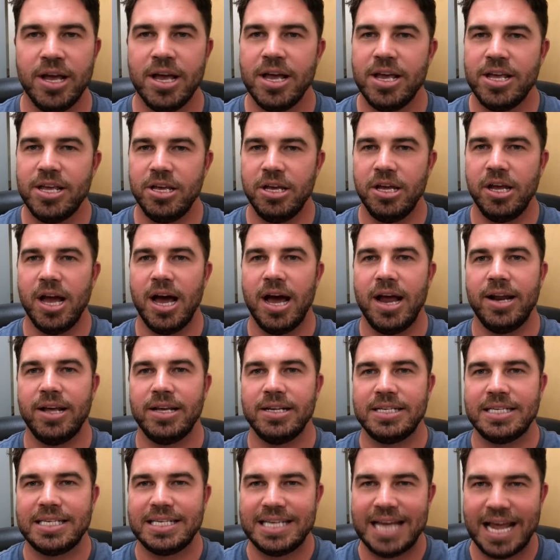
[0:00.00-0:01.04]
You got to
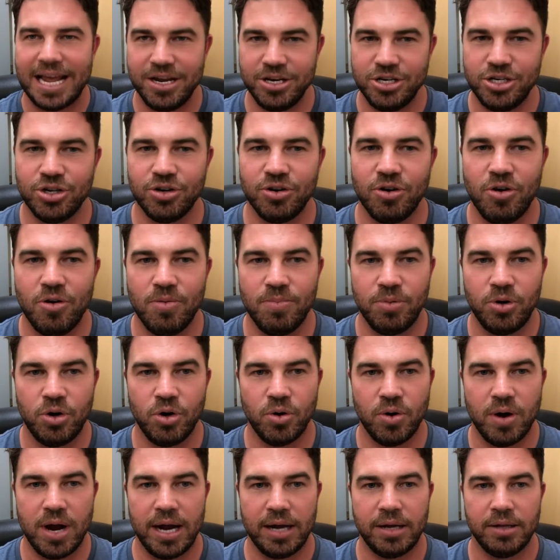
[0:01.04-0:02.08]
stage your home
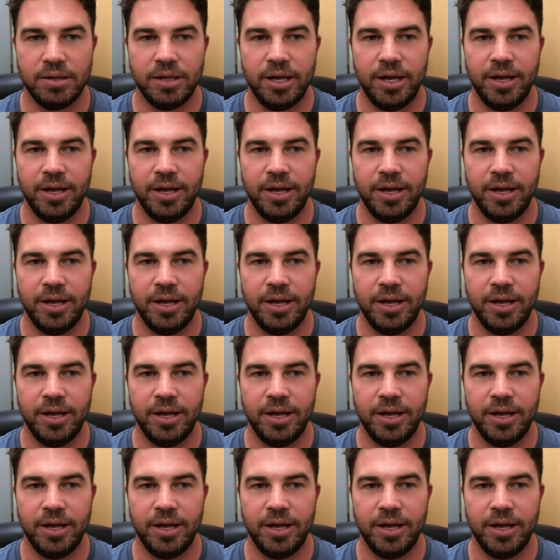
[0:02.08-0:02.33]
correctly.